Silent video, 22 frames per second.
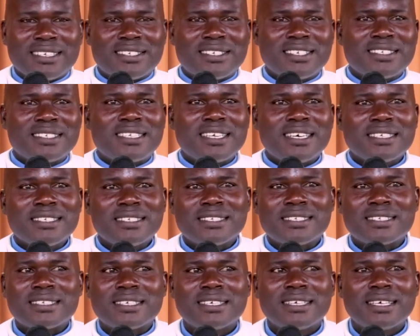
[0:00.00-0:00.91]
and
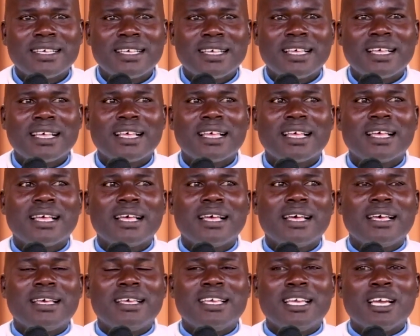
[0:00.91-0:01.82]
sisters
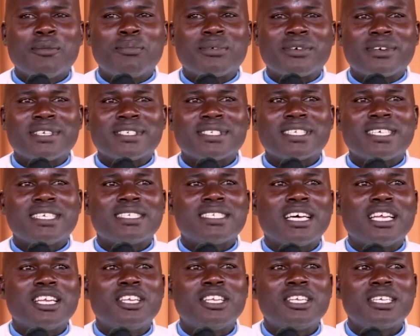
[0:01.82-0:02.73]
here
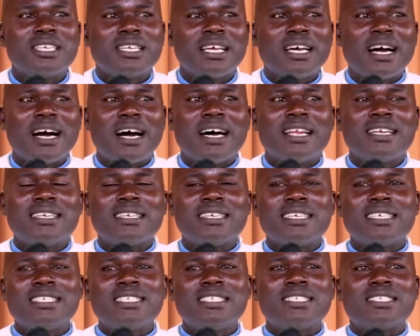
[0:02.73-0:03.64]
present and
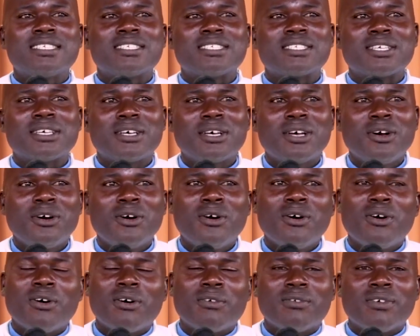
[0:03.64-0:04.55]
hundreds
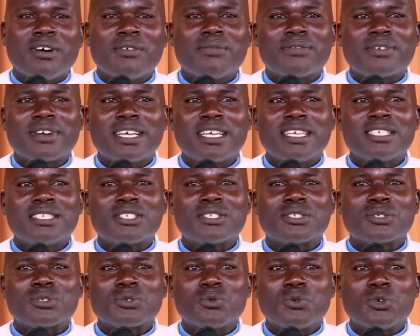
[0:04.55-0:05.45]
of our
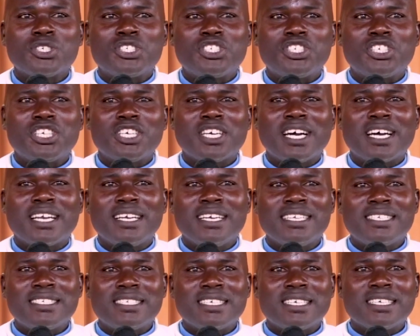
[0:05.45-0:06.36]
friends watching and
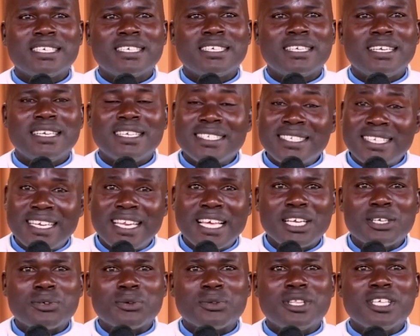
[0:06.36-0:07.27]
listening,
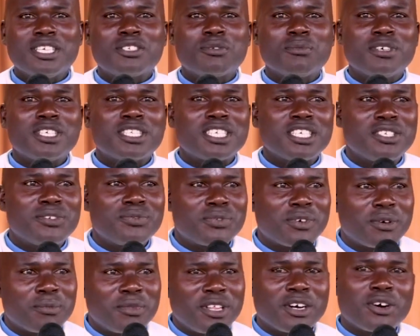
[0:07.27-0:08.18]
listening to this message
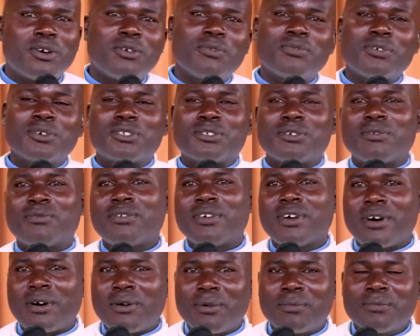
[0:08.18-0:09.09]
from the comfort of
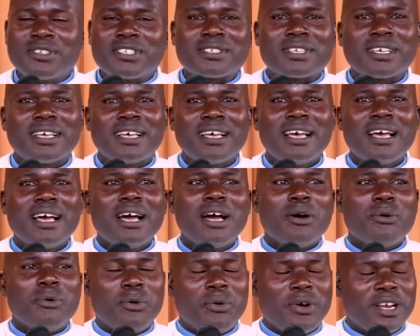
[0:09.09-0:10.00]
your homes,
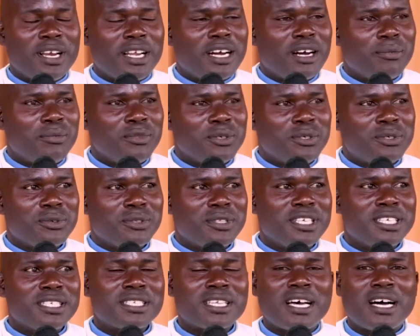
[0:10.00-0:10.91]
we welcome you to
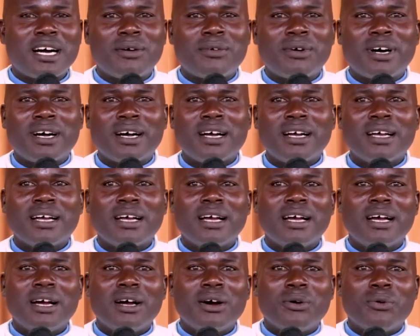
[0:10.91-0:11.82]
this hour
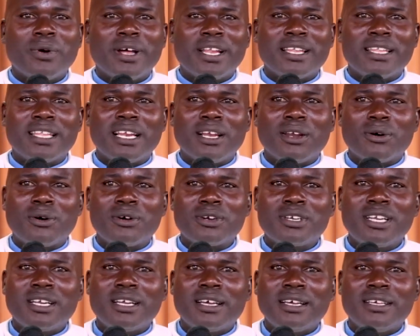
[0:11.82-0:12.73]
when the
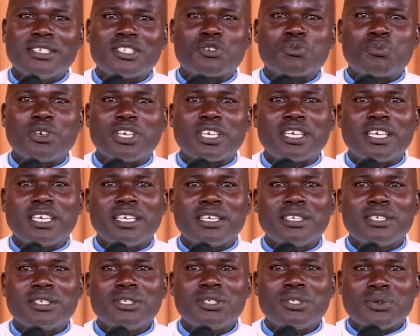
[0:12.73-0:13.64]
Lord is
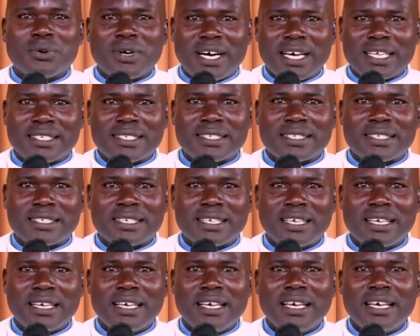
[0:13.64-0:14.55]
speaking to us.
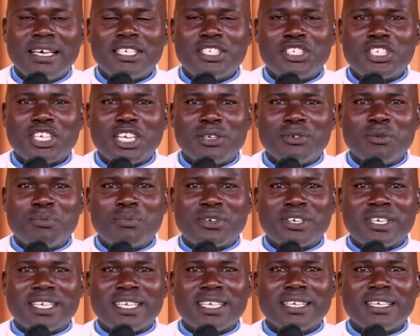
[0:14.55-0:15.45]
Shall we
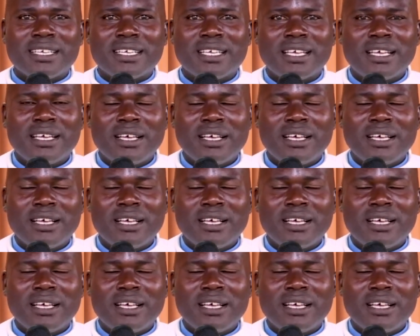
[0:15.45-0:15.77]
pray?